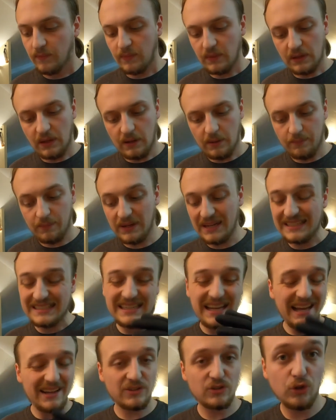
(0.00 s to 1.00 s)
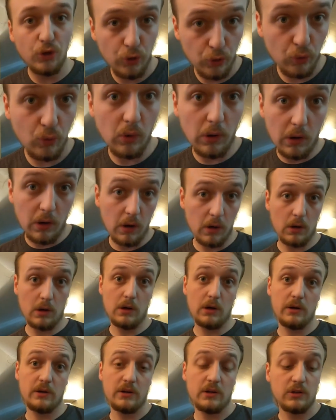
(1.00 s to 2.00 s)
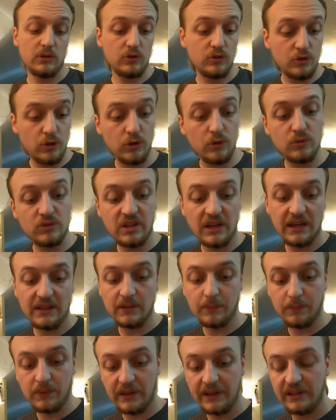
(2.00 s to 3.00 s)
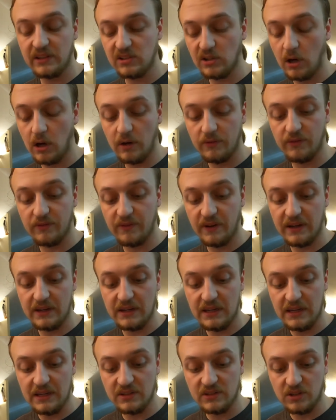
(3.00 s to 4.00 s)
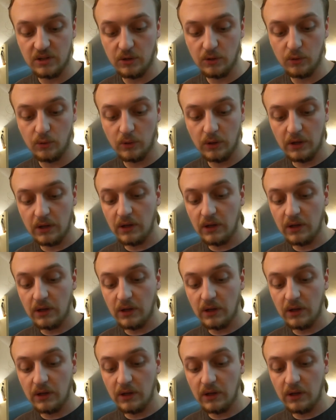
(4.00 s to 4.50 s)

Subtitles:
But it's not too hard to take the plates off if I need to.